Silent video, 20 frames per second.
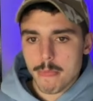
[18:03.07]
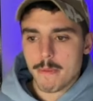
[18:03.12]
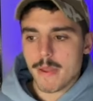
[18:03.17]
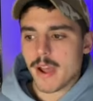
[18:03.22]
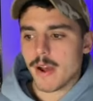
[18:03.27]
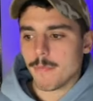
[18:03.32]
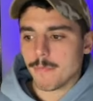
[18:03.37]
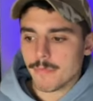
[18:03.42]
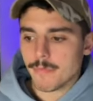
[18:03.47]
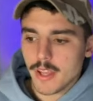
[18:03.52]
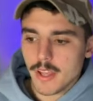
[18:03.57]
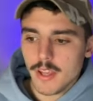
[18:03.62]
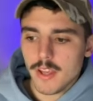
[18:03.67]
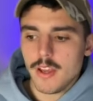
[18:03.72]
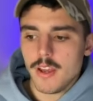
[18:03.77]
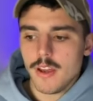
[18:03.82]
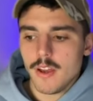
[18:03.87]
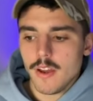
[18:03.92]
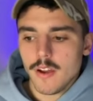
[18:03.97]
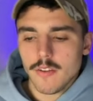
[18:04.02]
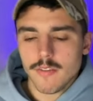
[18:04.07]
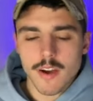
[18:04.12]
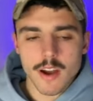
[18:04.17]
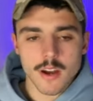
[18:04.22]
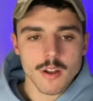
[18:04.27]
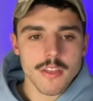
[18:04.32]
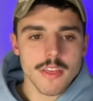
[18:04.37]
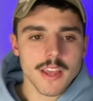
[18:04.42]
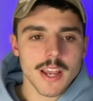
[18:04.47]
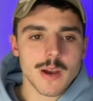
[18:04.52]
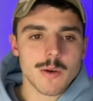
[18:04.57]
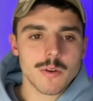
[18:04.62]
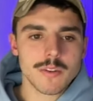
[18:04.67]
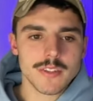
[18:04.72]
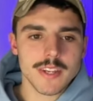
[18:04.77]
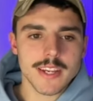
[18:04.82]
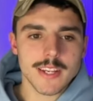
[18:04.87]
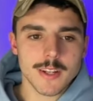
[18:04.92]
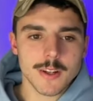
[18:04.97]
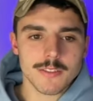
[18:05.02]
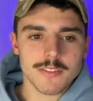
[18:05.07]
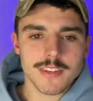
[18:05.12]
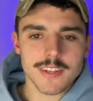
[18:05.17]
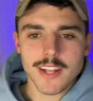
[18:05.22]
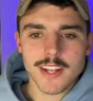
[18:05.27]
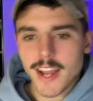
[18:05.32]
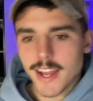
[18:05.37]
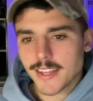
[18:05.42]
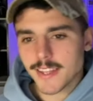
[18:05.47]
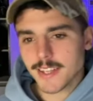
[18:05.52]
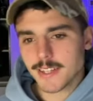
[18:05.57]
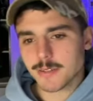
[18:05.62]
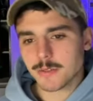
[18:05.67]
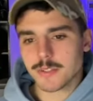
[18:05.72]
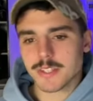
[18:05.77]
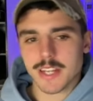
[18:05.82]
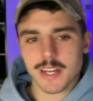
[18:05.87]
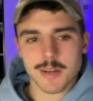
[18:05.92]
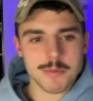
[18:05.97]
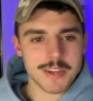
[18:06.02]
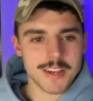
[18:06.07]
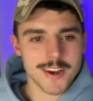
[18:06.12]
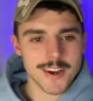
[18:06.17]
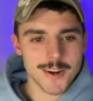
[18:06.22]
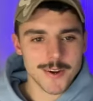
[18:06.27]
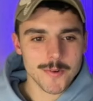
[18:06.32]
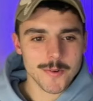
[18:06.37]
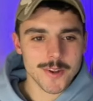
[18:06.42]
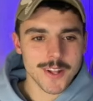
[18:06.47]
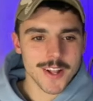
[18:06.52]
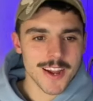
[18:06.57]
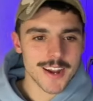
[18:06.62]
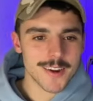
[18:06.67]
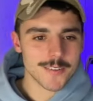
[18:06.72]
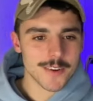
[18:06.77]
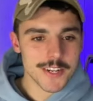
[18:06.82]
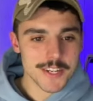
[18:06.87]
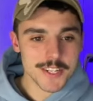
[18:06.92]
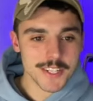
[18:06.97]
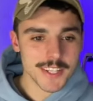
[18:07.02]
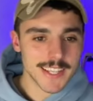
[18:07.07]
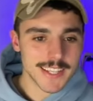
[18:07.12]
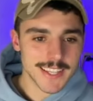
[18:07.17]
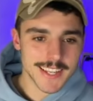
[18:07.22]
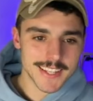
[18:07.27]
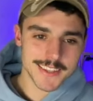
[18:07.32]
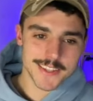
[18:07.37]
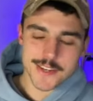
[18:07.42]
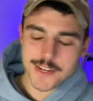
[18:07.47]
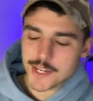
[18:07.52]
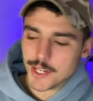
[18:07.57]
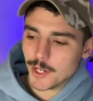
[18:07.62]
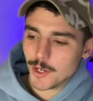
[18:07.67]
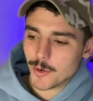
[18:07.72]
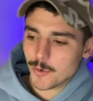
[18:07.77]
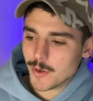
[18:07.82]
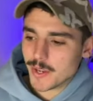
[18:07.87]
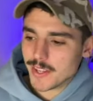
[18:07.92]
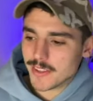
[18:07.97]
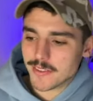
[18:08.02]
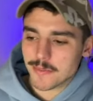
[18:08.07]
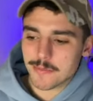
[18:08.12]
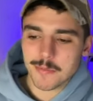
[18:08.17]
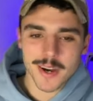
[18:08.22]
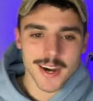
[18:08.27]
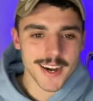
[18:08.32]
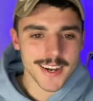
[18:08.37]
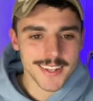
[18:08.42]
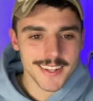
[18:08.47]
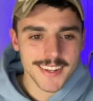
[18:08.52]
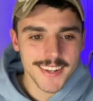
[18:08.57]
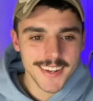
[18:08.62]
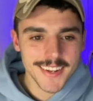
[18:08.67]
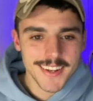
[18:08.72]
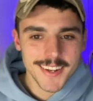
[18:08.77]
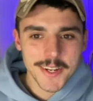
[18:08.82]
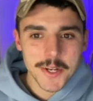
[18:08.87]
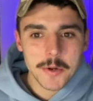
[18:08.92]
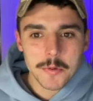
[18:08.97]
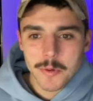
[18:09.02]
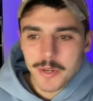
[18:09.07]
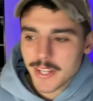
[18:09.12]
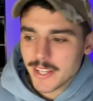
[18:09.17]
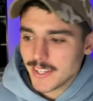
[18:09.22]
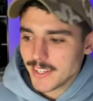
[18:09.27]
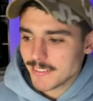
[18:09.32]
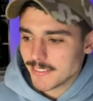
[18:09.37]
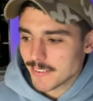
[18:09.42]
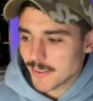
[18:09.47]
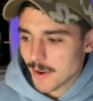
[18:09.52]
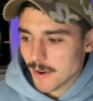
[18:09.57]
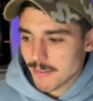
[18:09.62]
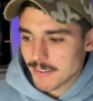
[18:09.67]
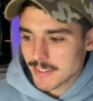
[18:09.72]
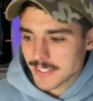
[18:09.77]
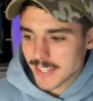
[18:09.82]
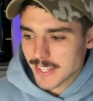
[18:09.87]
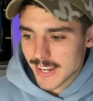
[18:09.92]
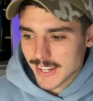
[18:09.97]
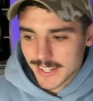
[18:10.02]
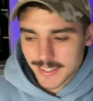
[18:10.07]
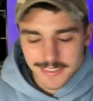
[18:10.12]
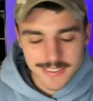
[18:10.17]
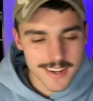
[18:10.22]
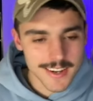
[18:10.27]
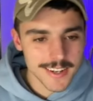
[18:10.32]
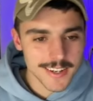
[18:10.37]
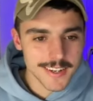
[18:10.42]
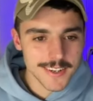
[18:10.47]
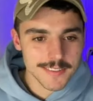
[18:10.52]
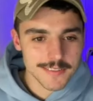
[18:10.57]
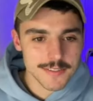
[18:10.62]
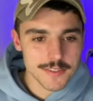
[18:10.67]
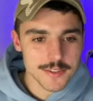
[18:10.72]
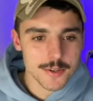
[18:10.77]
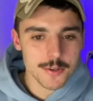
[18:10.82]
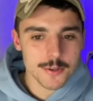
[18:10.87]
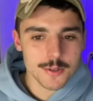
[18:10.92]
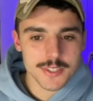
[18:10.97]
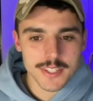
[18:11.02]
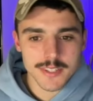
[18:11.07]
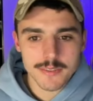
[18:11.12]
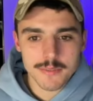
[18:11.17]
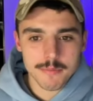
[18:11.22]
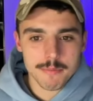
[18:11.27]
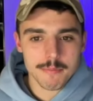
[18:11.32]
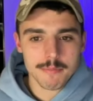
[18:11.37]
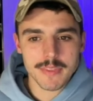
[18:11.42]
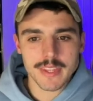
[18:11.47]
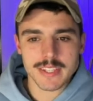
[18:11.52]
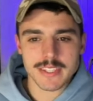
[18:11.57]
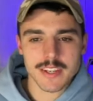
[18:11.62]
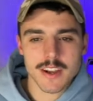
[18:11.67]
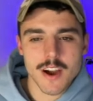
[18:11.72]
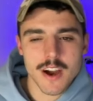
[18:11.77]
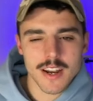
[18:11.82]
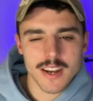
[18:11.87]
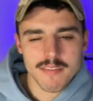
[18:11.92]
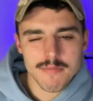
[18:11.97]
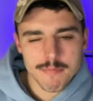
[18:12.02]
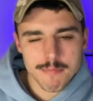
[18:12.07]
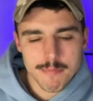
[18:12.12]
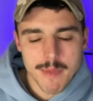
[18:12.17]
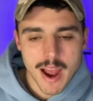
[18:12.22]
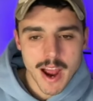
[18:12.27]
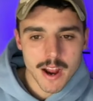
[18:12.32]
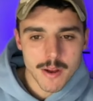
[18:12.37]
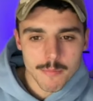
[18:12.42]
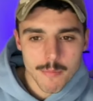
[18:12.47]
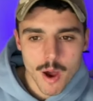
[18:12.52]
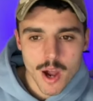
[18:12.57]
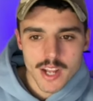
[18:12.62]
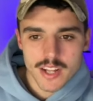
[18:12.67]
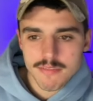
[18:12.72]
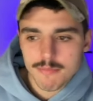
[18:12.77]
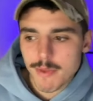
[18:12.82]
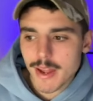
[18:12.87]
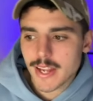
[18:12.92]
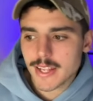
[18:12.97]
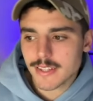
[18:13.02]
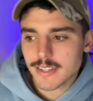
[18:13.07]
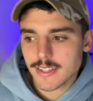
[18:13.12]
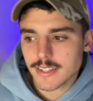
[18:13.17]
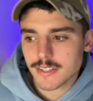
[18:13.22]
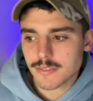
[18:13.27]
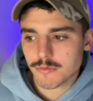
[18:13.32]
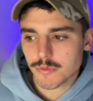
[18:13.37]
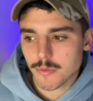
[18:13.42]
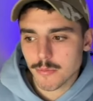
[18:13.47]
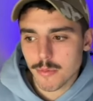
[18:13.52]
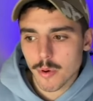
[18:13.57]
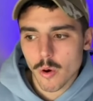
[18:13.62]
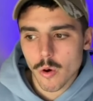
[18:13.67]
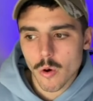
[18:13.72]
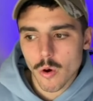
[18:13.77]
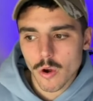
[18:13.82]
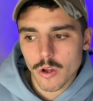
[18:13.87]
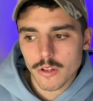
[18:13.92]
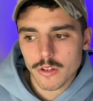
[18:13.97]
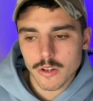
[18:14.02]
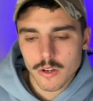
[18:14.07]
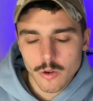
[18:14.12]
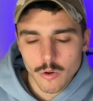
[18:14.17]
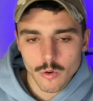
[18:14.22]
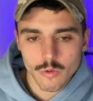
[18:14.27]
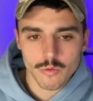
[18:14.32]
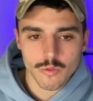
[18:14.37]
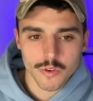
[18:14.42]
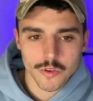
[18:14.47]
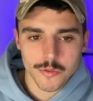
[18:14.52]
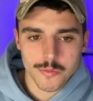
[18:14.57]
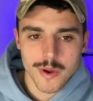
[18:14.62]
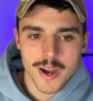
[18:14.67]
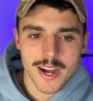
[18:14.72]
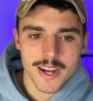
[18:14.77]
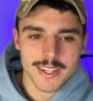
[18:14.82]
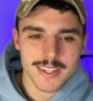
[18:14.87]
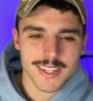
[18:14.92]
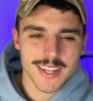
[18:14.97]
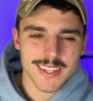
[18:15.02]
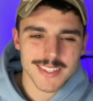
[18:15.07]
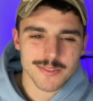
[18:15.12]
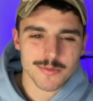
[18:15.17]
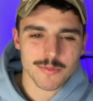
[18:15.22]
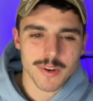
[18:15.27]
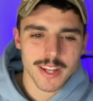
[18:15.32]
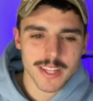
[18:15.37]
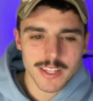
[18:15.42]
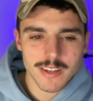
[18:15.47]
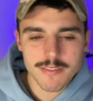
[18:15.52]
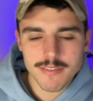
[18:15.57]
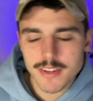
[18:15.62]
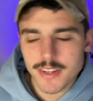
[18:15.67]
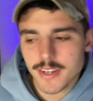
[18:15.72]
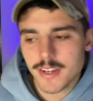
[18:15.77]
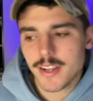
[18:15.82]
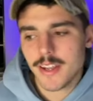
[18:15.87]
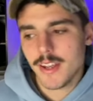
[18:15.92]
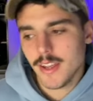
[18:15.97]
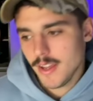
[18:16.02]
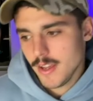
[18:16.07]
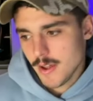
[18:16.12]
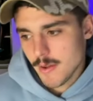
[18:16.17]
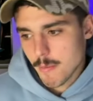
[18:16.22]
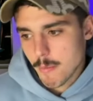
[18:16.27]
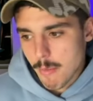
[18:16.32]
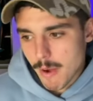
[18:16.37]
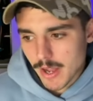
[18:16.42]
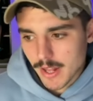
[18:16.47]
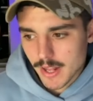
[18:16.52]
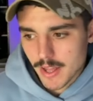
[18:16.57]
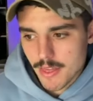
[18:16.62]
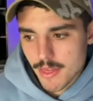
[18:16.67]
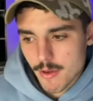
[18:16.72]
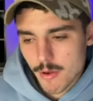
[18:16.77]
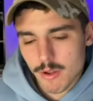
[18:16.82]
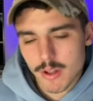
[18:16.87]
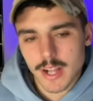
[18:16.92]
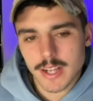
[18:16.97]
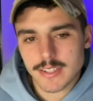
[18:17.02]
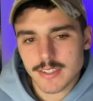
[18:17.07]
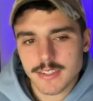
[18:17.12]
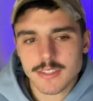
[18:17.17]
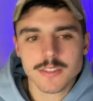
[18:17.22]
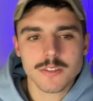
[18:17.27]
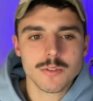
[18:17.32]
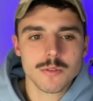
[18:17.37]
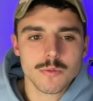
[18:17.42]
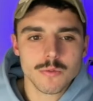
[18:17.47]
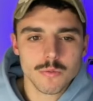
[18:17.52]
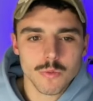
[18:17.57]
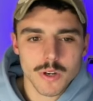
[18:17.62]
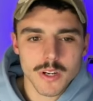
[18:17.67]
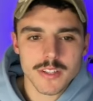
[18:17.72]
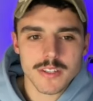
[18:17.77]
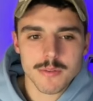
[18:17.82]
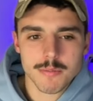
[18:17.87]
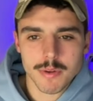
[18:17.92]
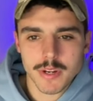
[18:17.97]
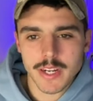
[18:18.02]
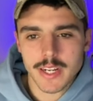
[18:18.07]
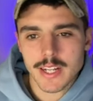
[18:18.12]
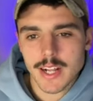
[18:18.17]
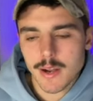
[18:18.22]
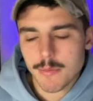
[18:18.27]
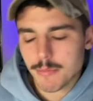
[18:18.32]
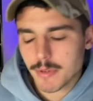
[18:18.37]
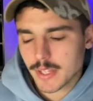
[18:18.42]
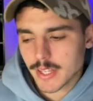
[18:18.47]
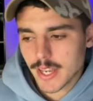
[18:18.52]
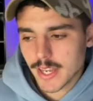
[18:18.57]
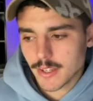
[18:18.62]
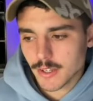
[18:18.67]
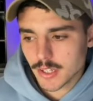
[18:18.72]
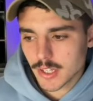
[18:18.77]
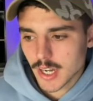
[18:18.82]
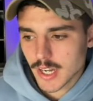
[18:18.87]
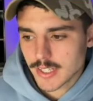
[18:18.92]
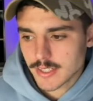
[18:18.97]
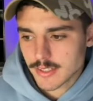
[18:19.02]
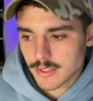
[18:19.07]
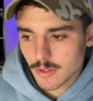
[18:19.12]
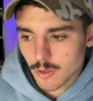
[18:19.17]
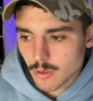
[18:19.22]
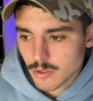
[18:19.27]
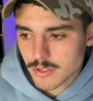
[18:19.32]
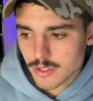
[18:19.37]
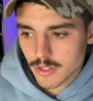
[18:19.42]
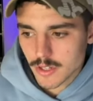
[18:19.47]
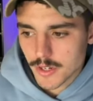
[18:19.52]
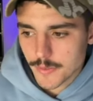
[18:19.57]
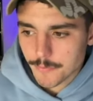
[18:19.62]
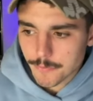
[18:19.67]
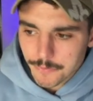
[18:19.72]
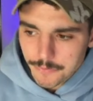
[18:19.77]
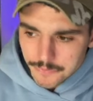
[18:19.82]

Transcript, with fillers: Now, final thing I wanted to hit on today. This was going to be kind of what I originally led the show with, but we've obviously had a ton of news, and this kind of might have made this report or rumor less relevant. But I thought I still wanted to bring it up and get your guys' thoughts on it.